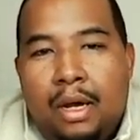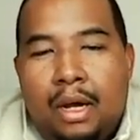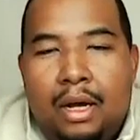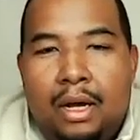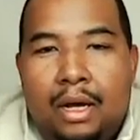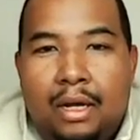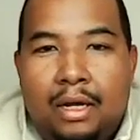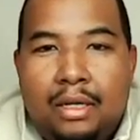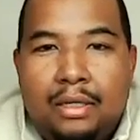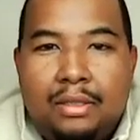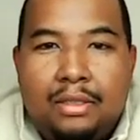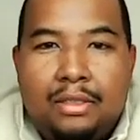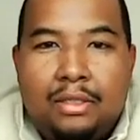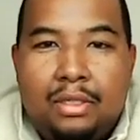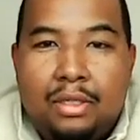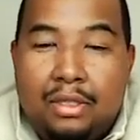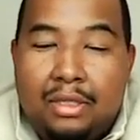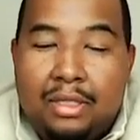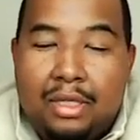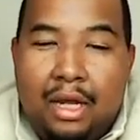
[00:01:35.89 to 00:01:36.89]

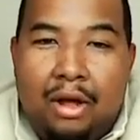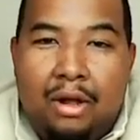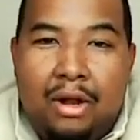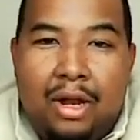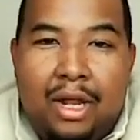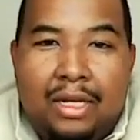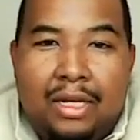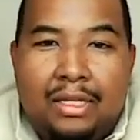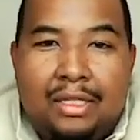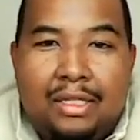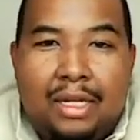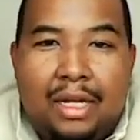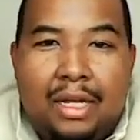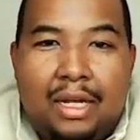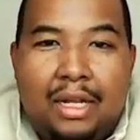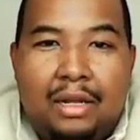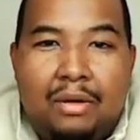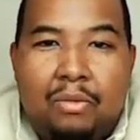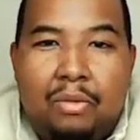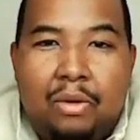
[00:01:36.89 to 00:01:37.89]
say all that to
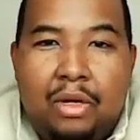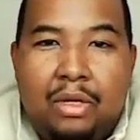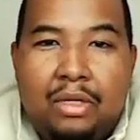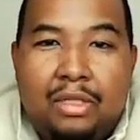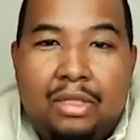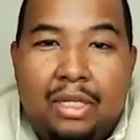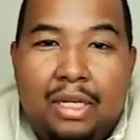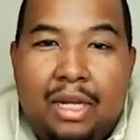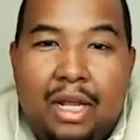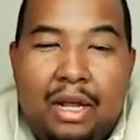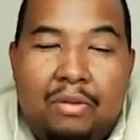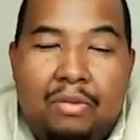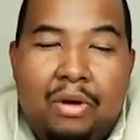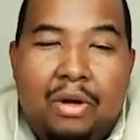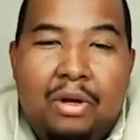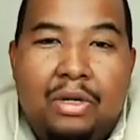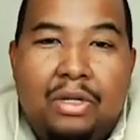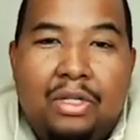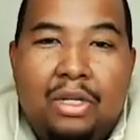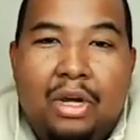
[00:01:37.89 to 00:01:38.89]
say that today we're
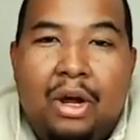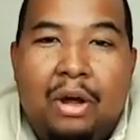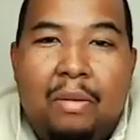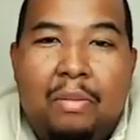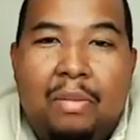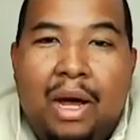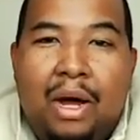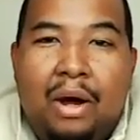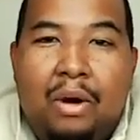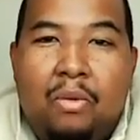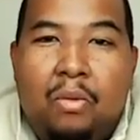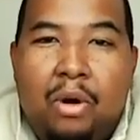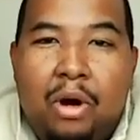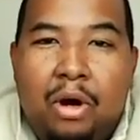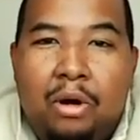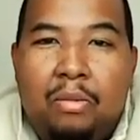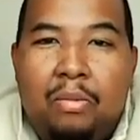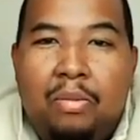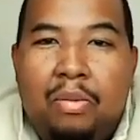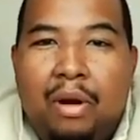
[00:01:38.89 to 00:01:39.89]
gonna talk about
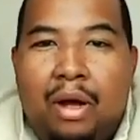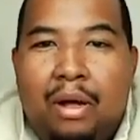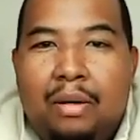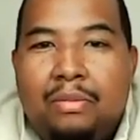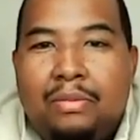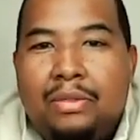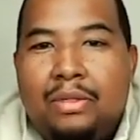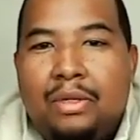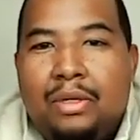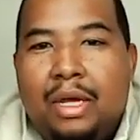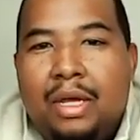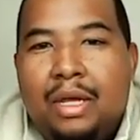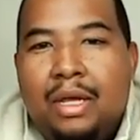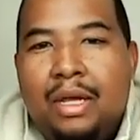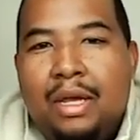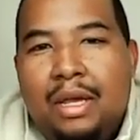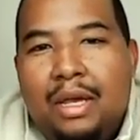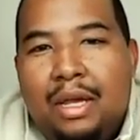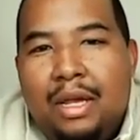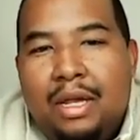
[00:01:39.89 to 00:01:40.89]
word problems,
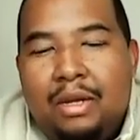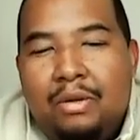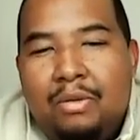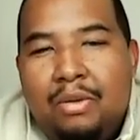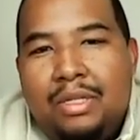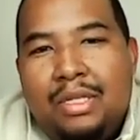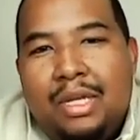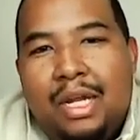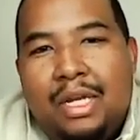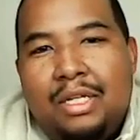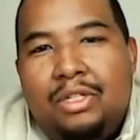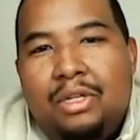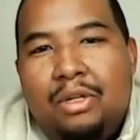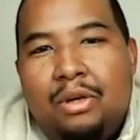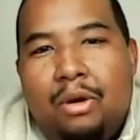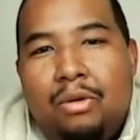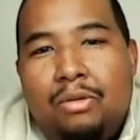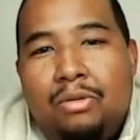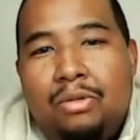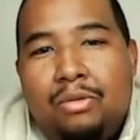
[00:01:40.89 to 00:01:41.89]
okay? And the reason I
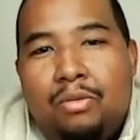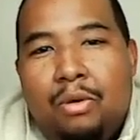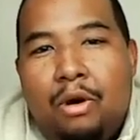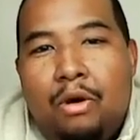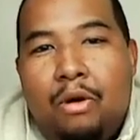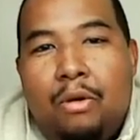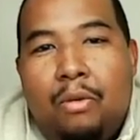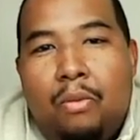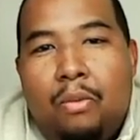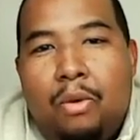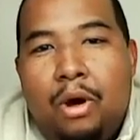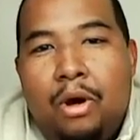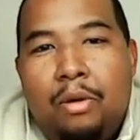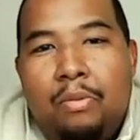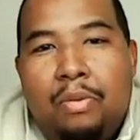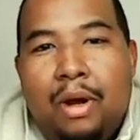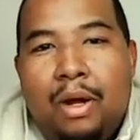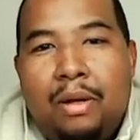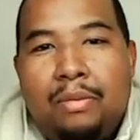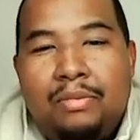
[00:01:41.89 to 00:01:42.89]
chose
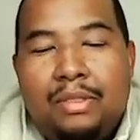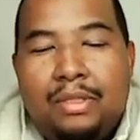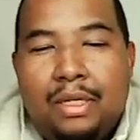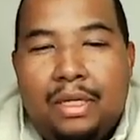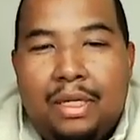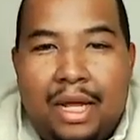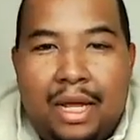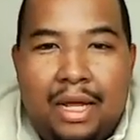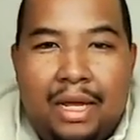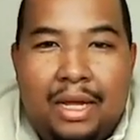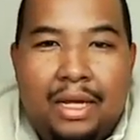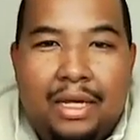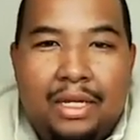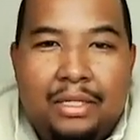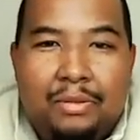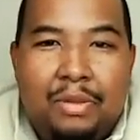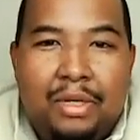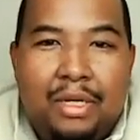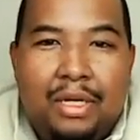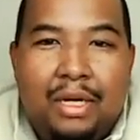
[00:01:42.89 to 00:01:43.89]
word problems today
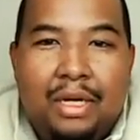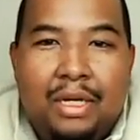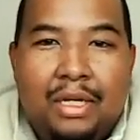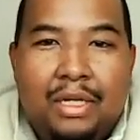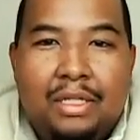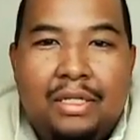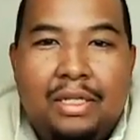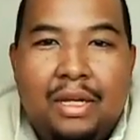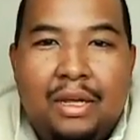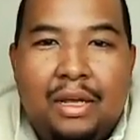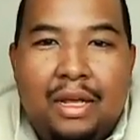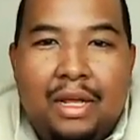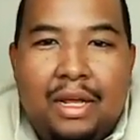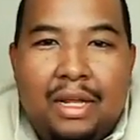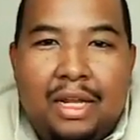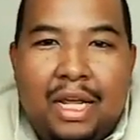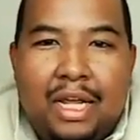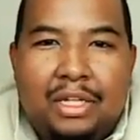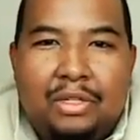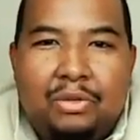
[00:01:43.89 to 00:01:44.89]
is because
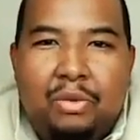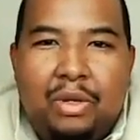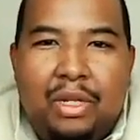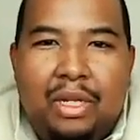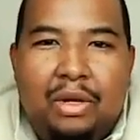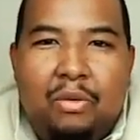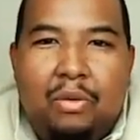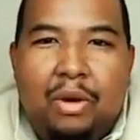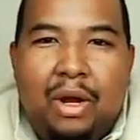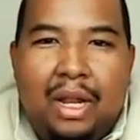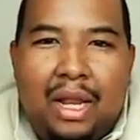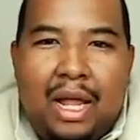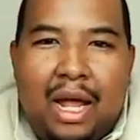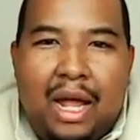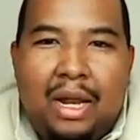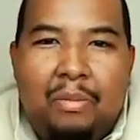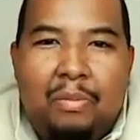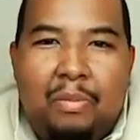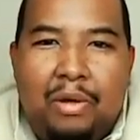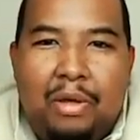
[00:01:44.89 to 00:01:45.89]
that's really where a
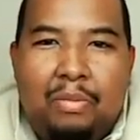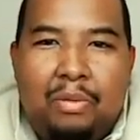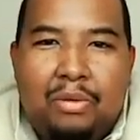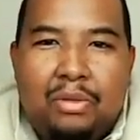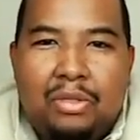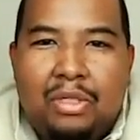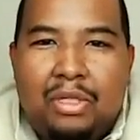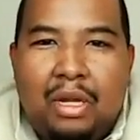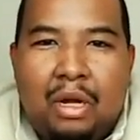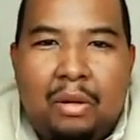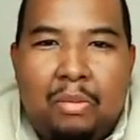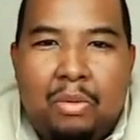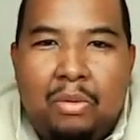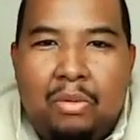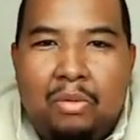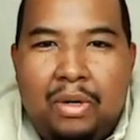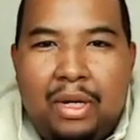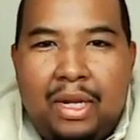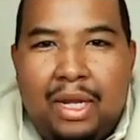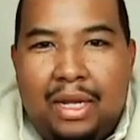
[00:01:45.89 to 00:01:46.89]
lot of people
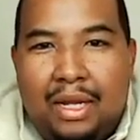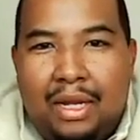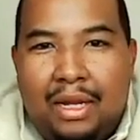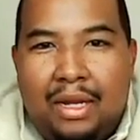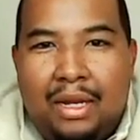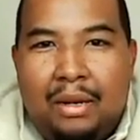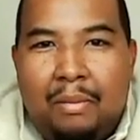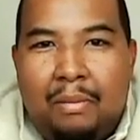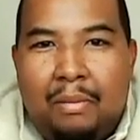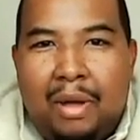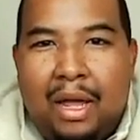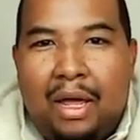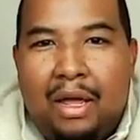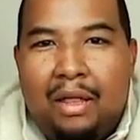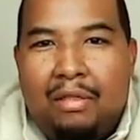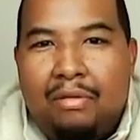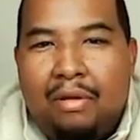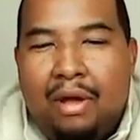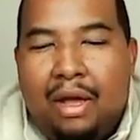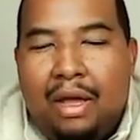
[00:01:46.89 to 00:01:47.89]
stumble when they get into
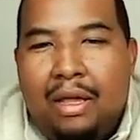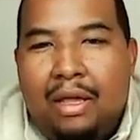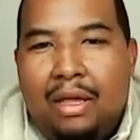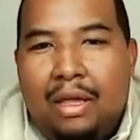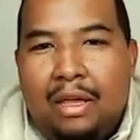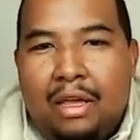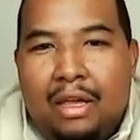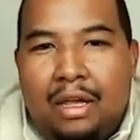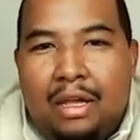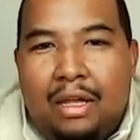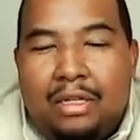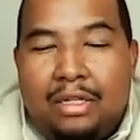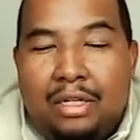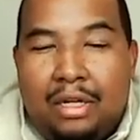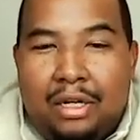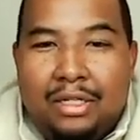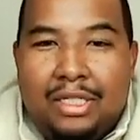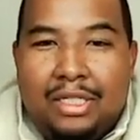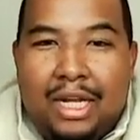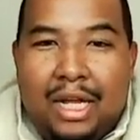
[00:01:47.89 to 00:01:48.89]
math, right? It
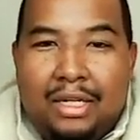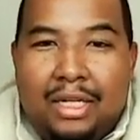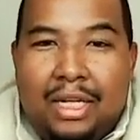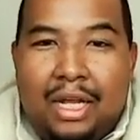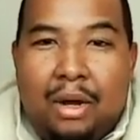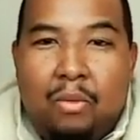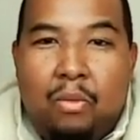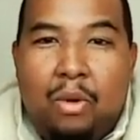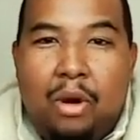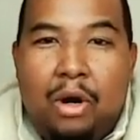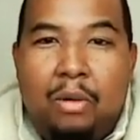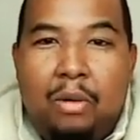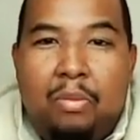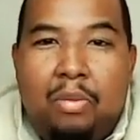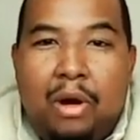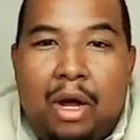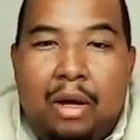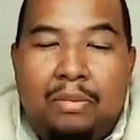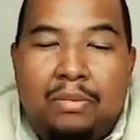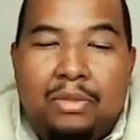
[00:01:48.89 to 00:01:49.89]
turns out that word
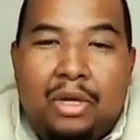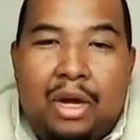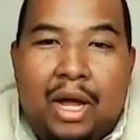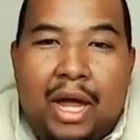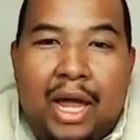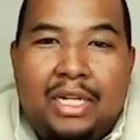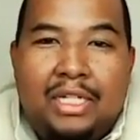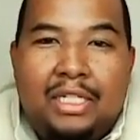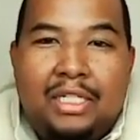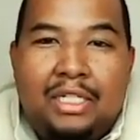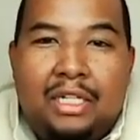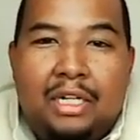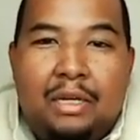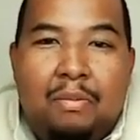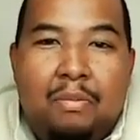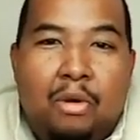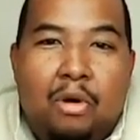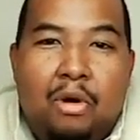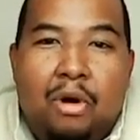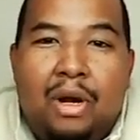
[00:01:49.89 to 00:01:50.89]
problems are actually
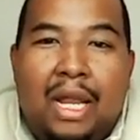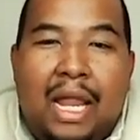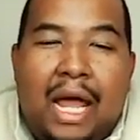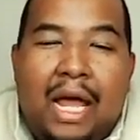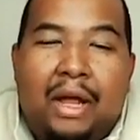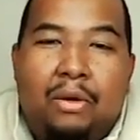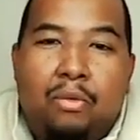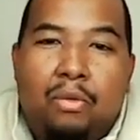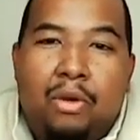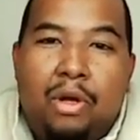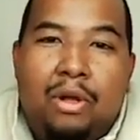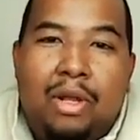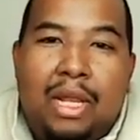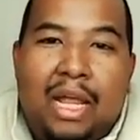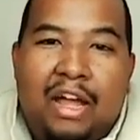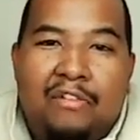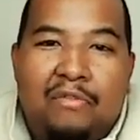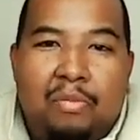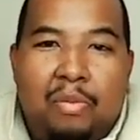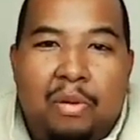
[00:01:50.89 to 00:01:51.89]
more like real
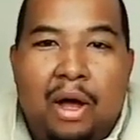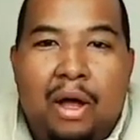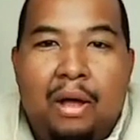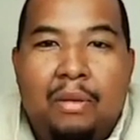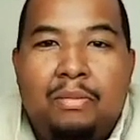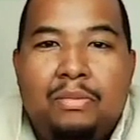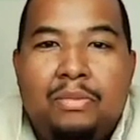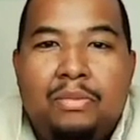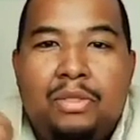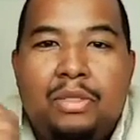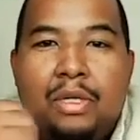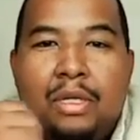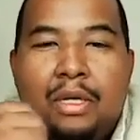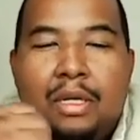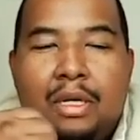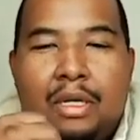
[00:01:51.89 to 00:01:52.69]
life problems.